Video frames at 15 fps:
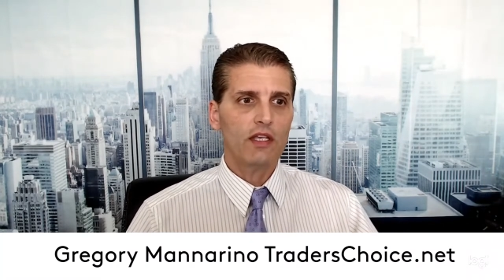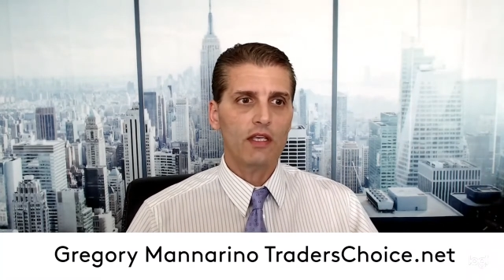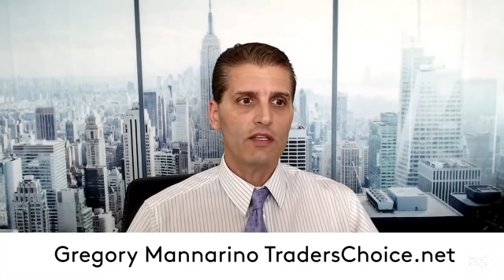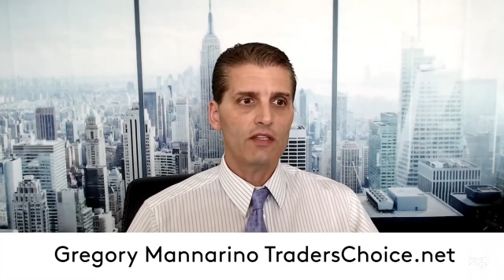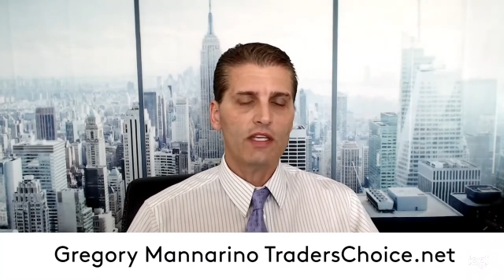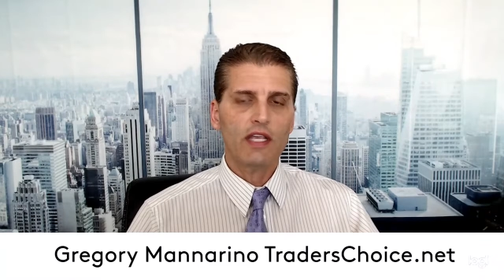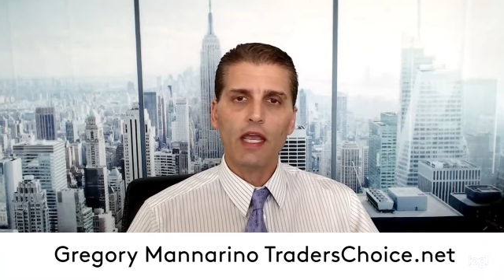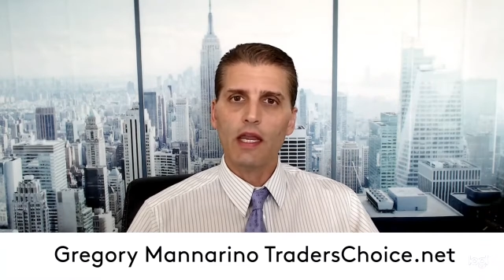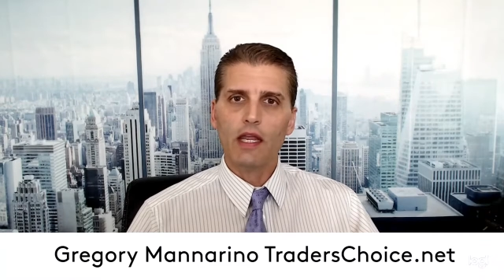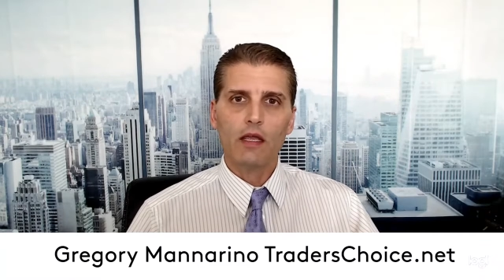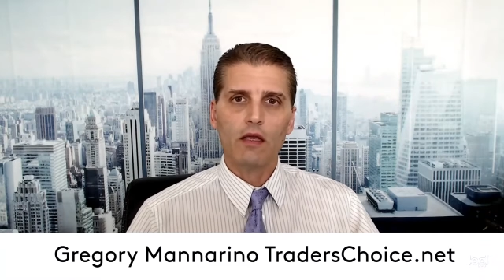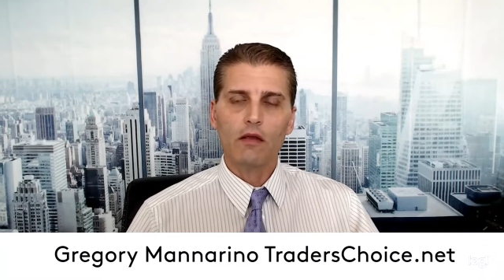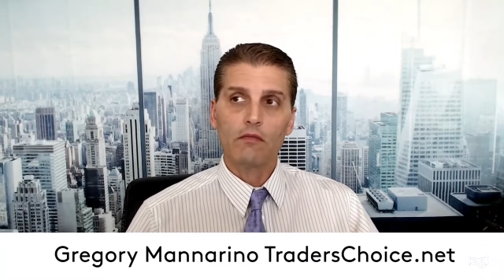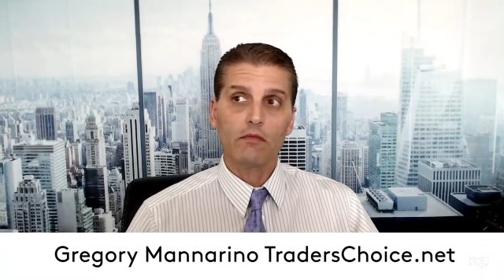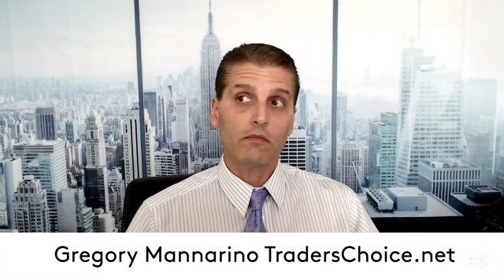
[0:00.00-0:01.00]
getting
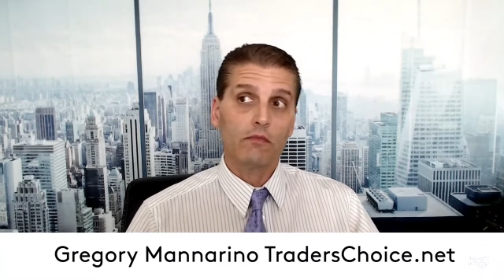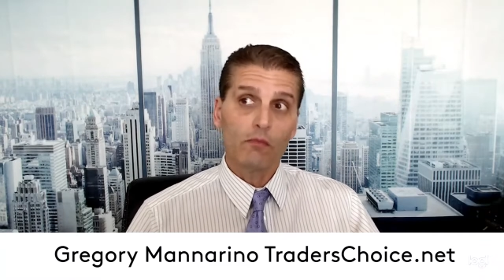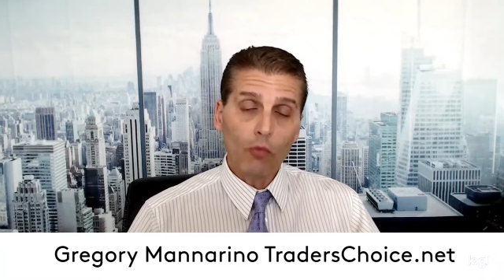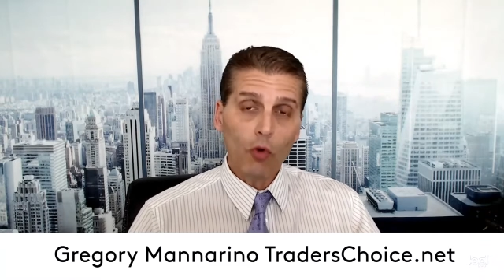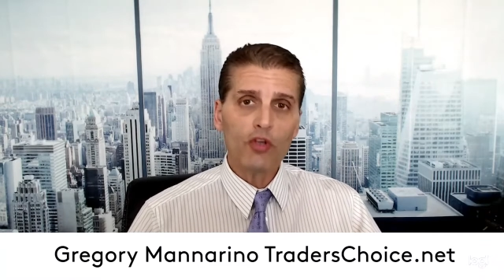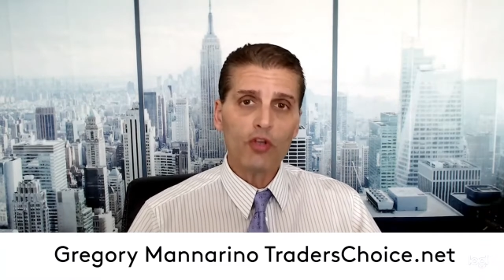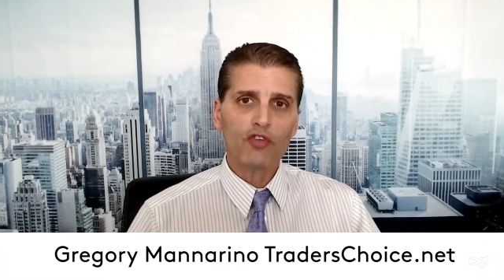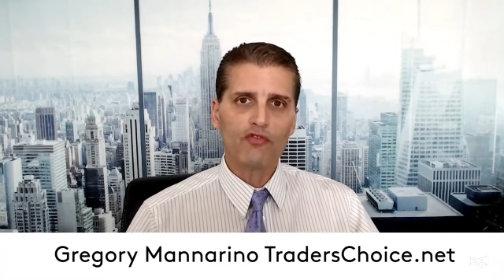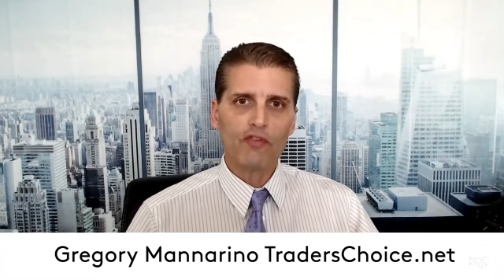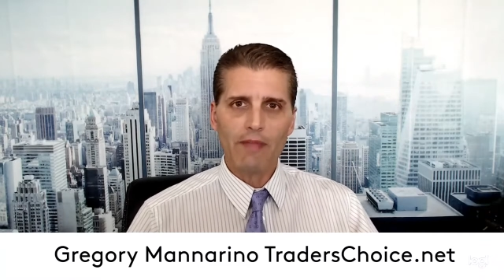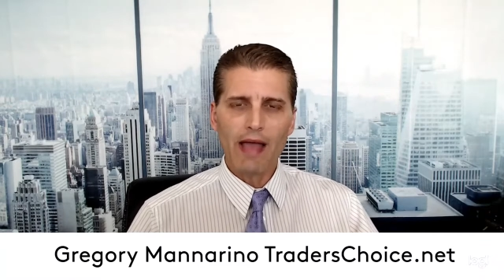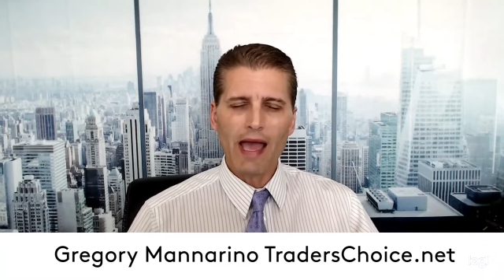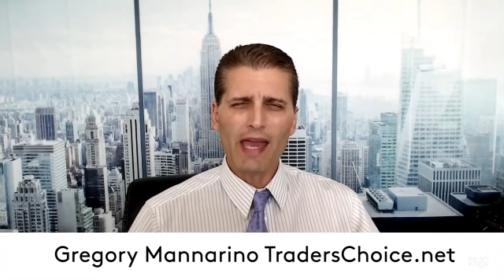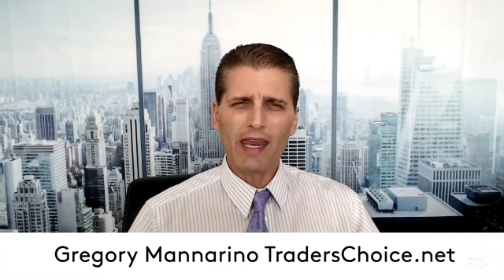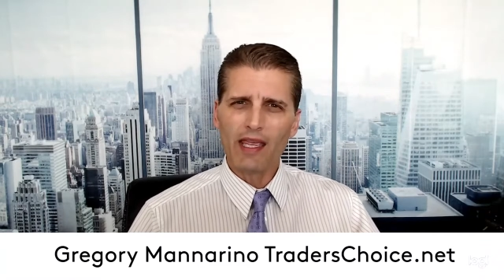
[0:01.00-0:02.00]
more
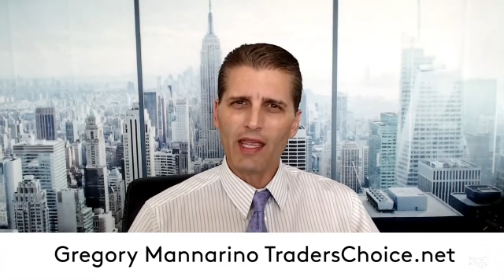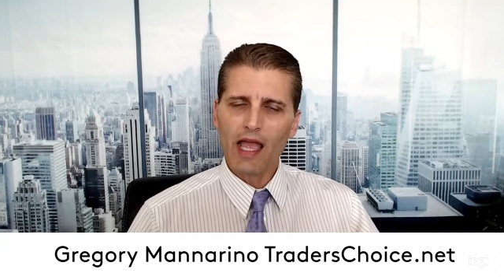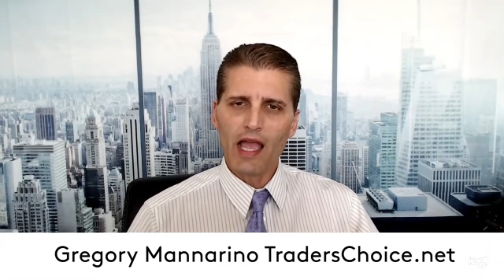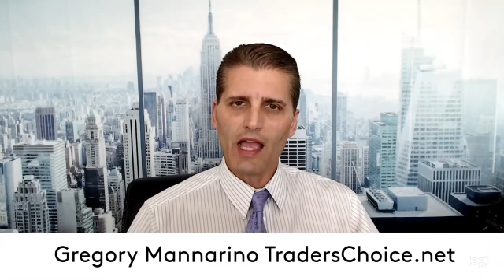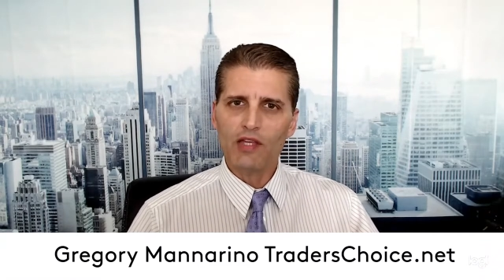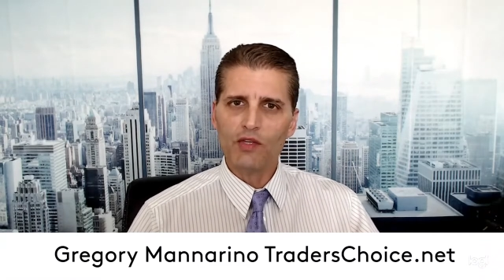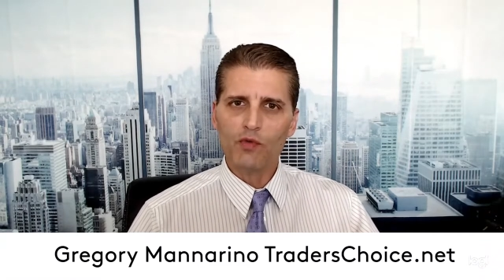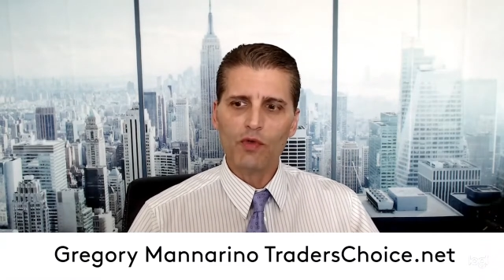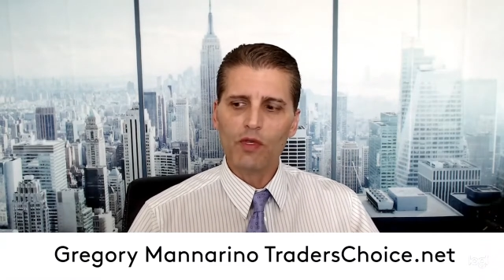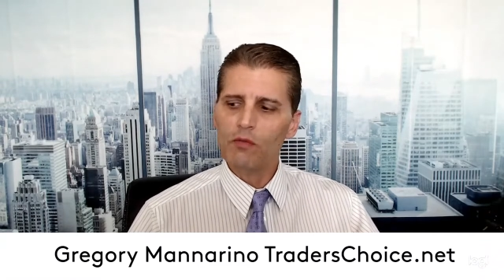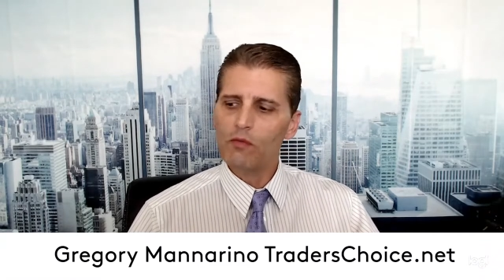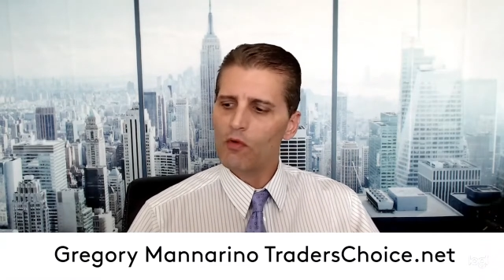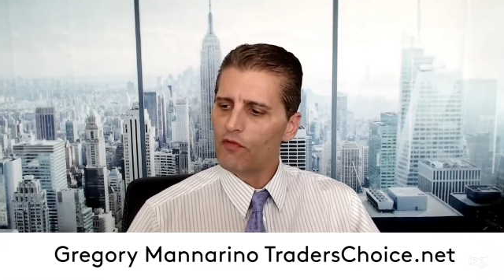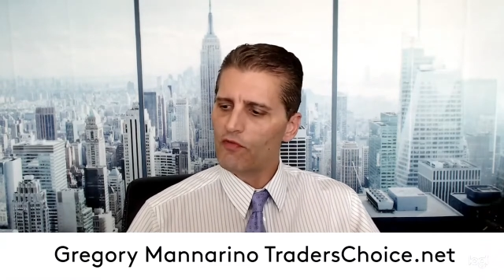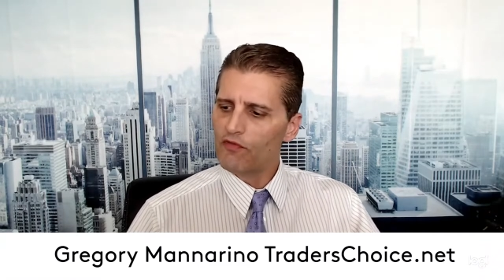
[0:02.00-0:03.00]
dramatic as we
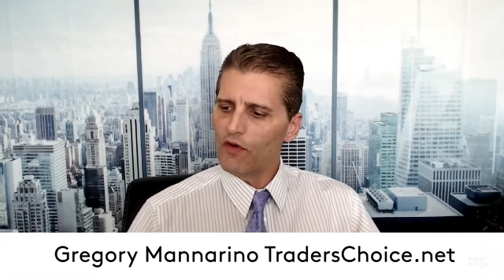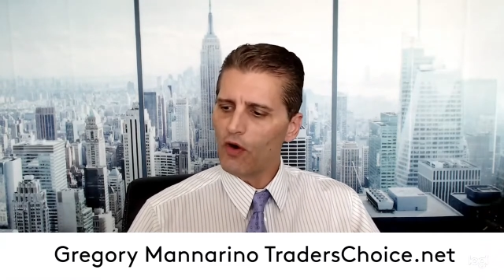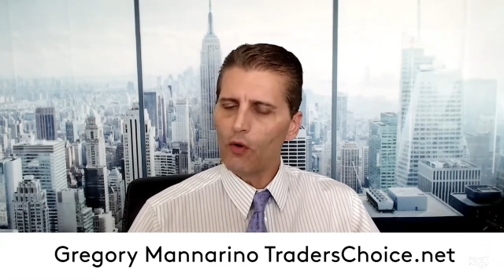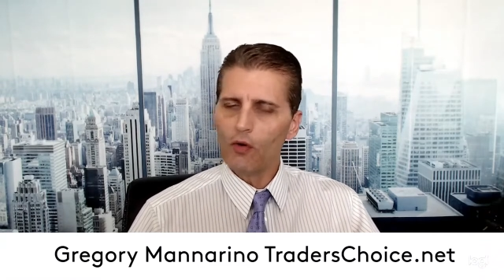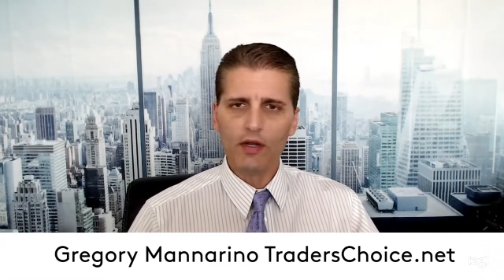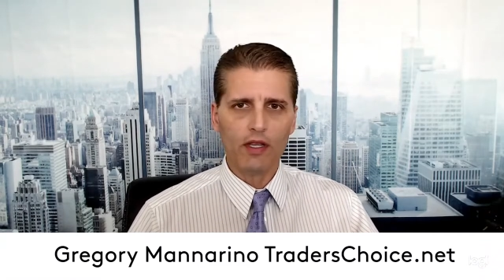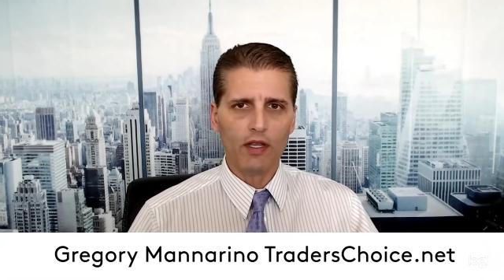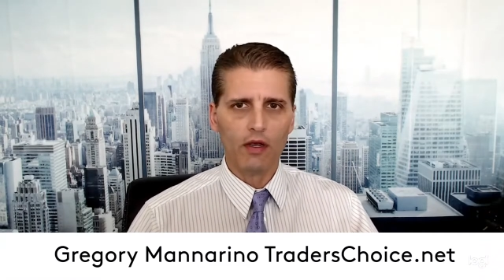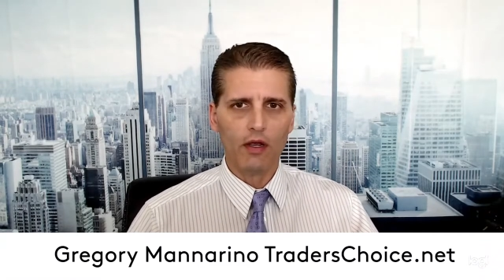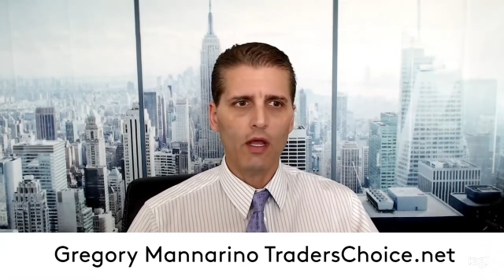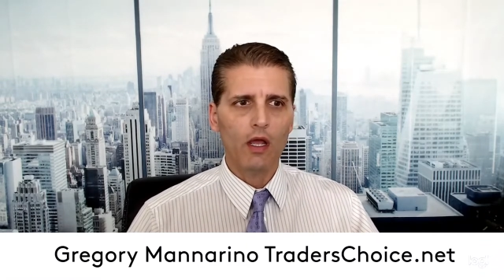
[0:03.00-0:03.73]
move forward here.